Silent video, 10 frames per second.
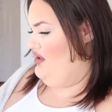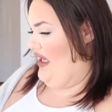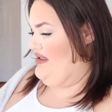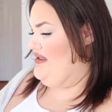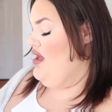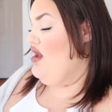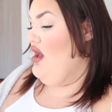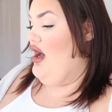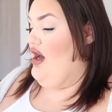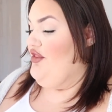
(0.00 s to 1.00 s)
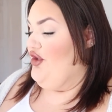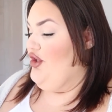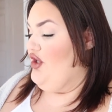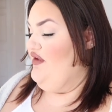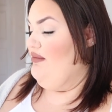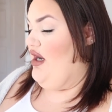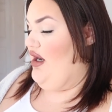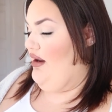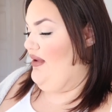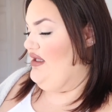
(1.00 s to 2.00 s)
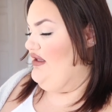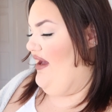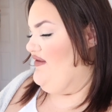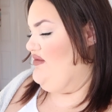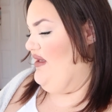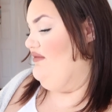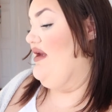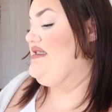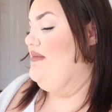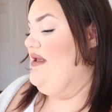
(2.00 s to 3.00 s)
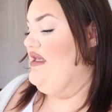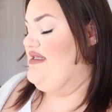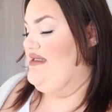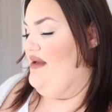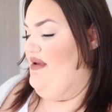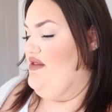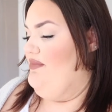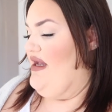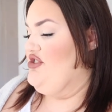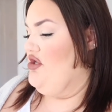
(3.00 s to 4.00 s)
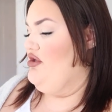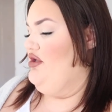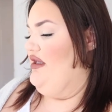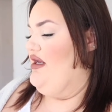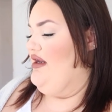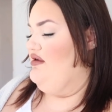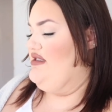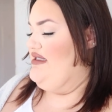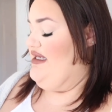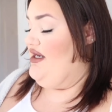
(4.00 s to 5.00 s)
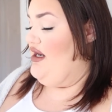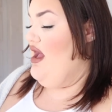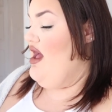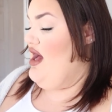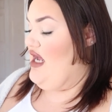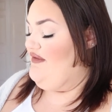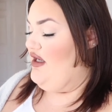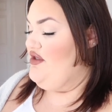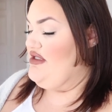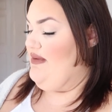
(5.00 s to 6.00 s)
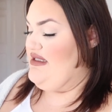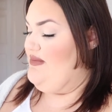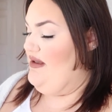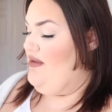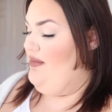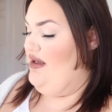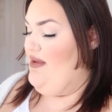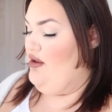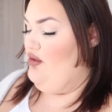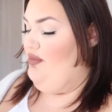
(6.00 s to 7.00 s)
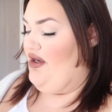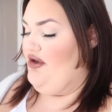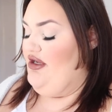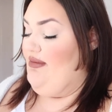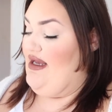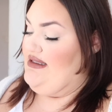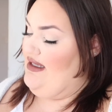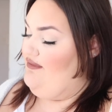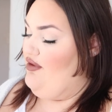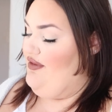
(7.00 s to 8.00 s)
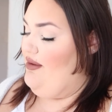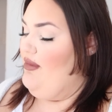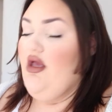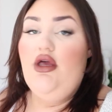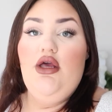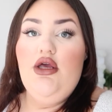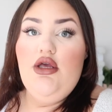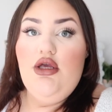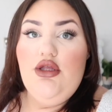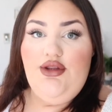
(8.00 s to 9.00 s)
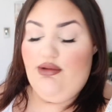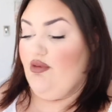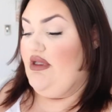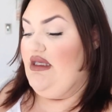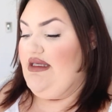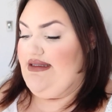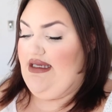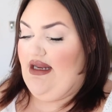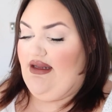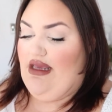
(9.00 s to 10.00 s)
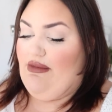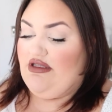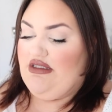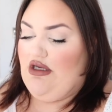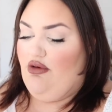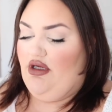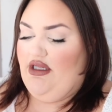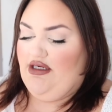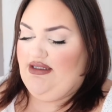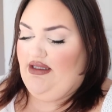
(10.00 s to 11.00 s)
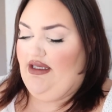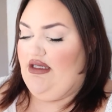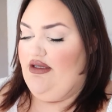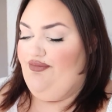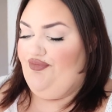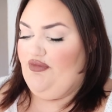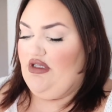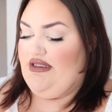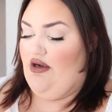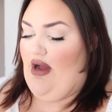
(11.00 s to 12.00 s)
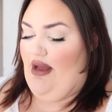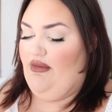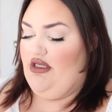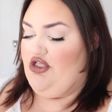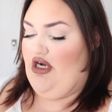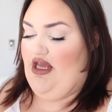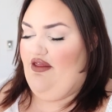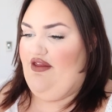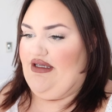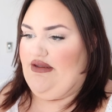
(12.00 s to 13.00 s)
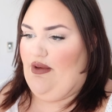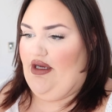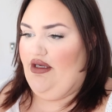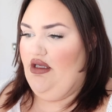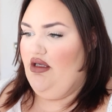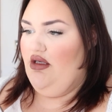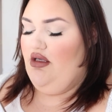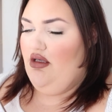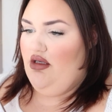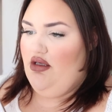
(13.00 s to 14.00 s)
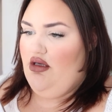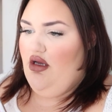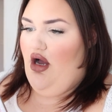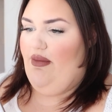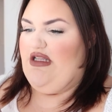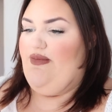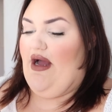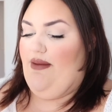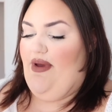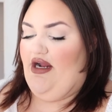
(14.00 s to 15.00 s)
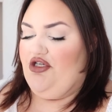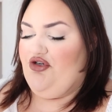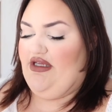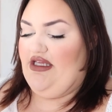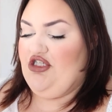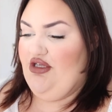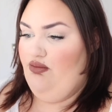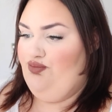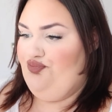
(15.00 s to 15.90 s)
Yes. Uh, the Curvy Mom left me a recipe. It says, I made the best sugar cookie cutouts this year. I followed this recipe but made my own buttercream icing for them. They were really easy and came out so good. Here's a link. So I'm going to try this one. Um, It's by Pear Tree Kitchen.